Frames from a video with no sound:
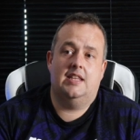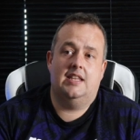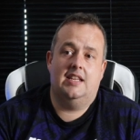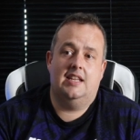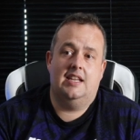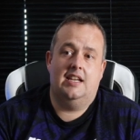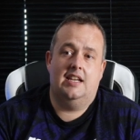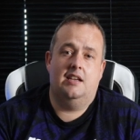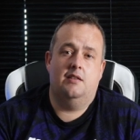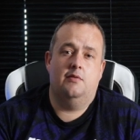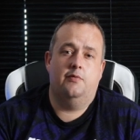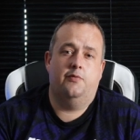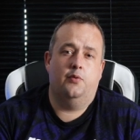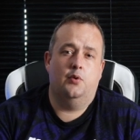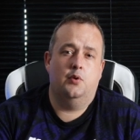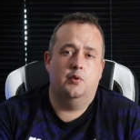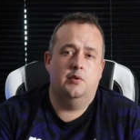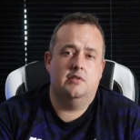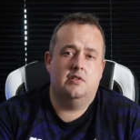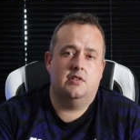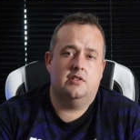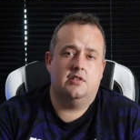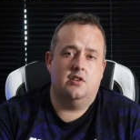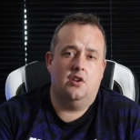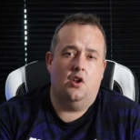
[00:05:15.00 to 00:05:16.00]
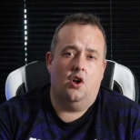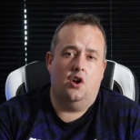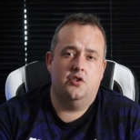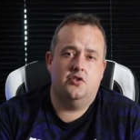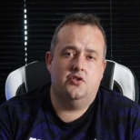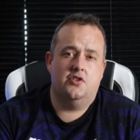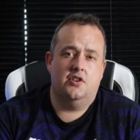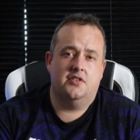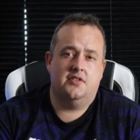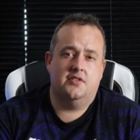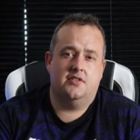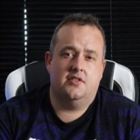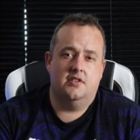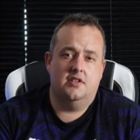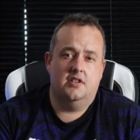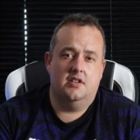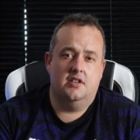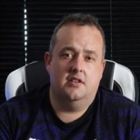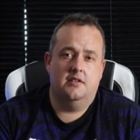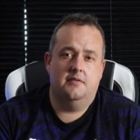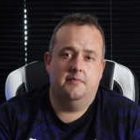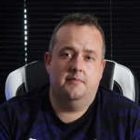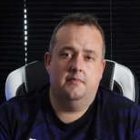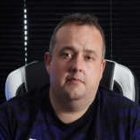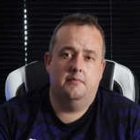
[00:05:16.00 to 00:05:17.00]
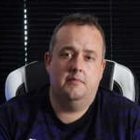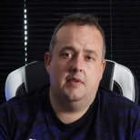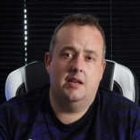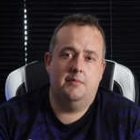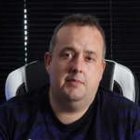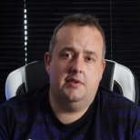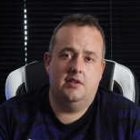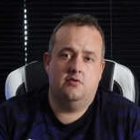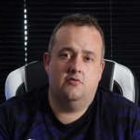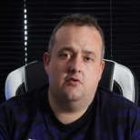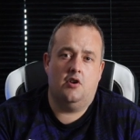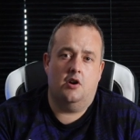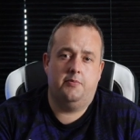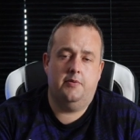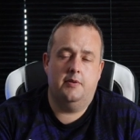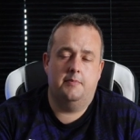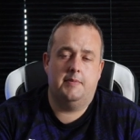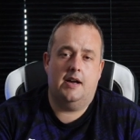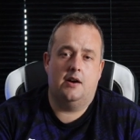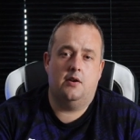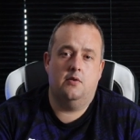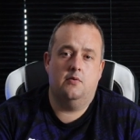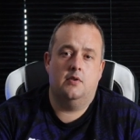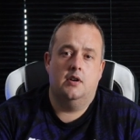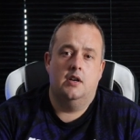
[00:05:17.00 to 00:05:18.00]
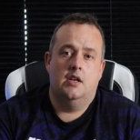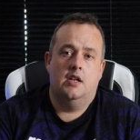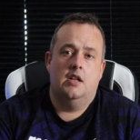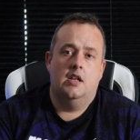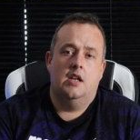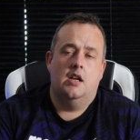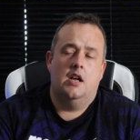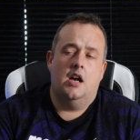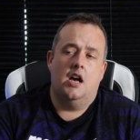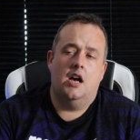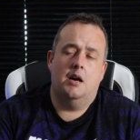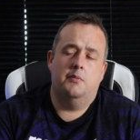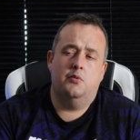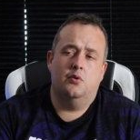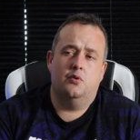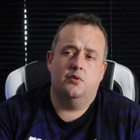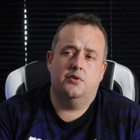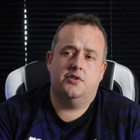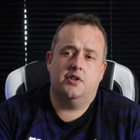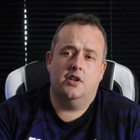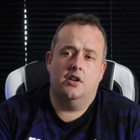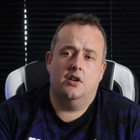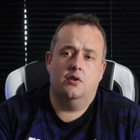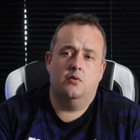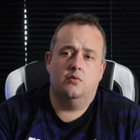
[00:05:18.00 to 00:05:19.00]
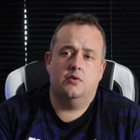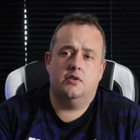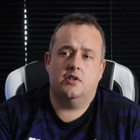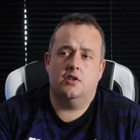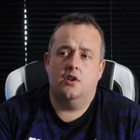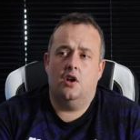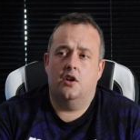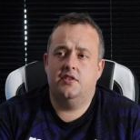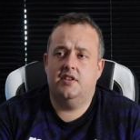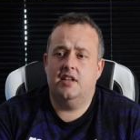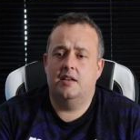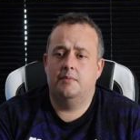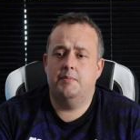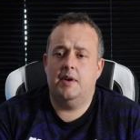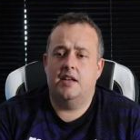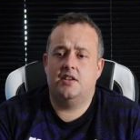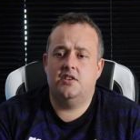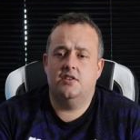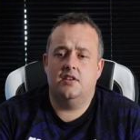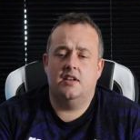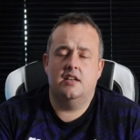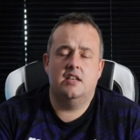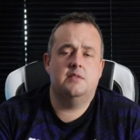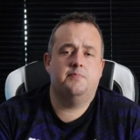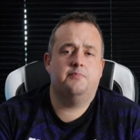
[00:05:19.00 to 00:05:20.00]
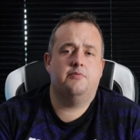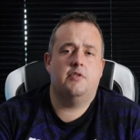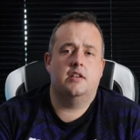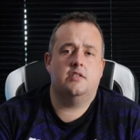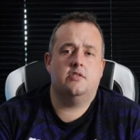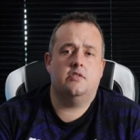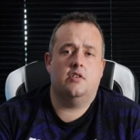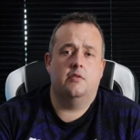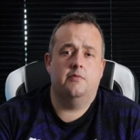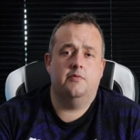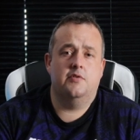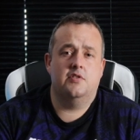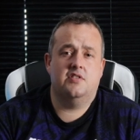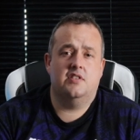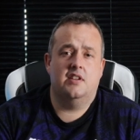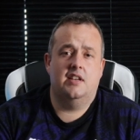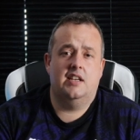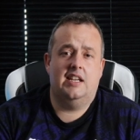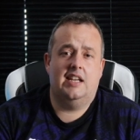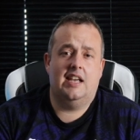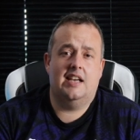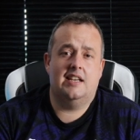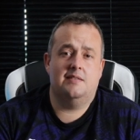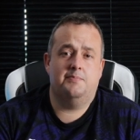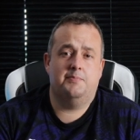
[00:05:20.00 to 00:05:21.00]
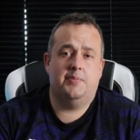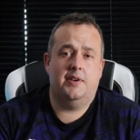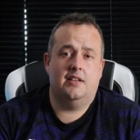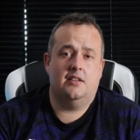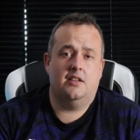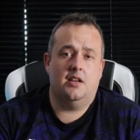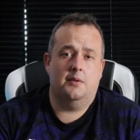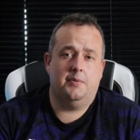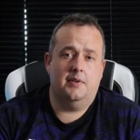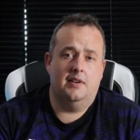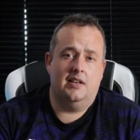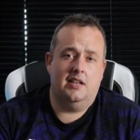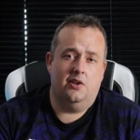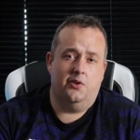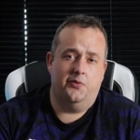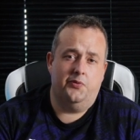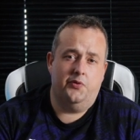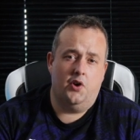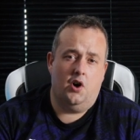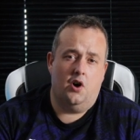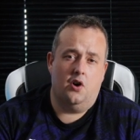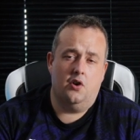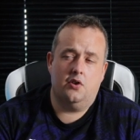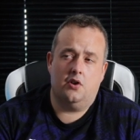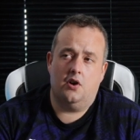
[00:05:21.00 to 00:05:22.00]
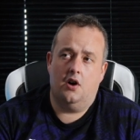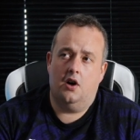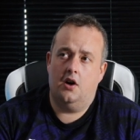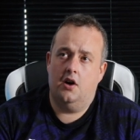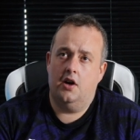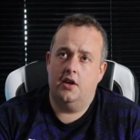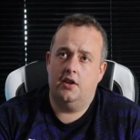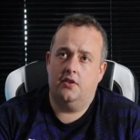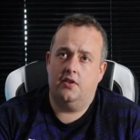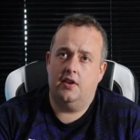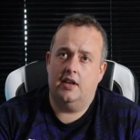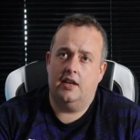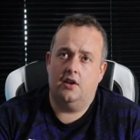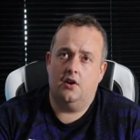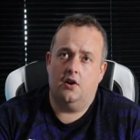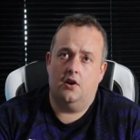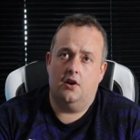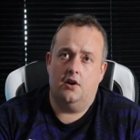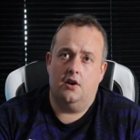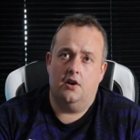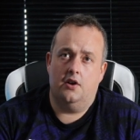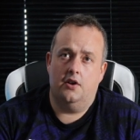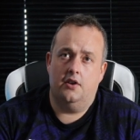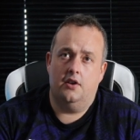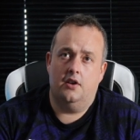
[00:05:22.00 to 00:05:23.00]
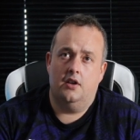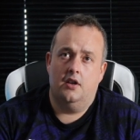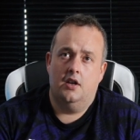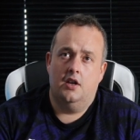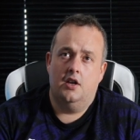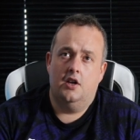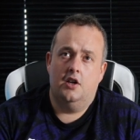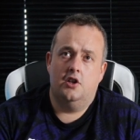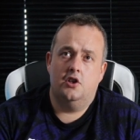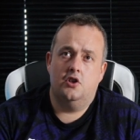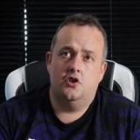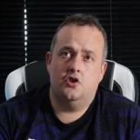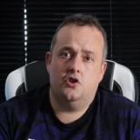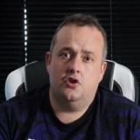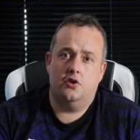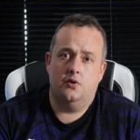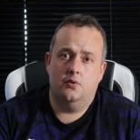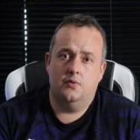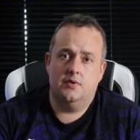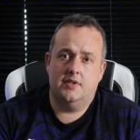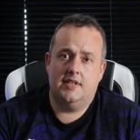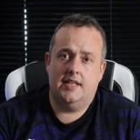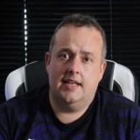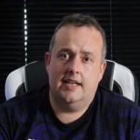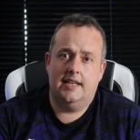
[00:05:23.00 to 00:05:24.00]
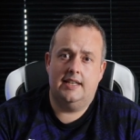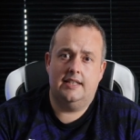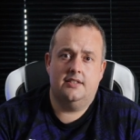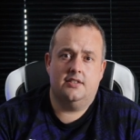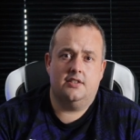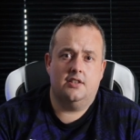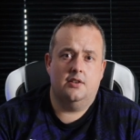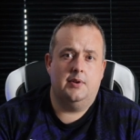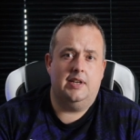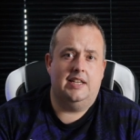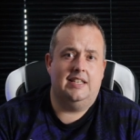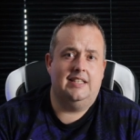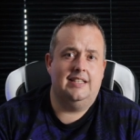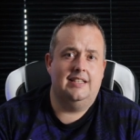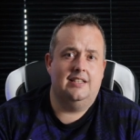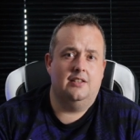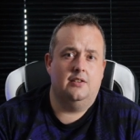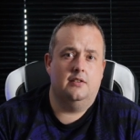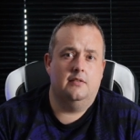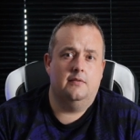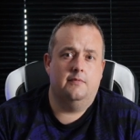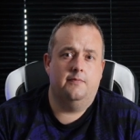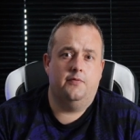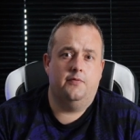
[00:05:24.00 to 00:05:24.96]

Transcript: influence Slot just to maybe drop him out. Um, also, Slot did mention in his press conference that he has picked up a little knock, I think, on Tuesday. So he didn't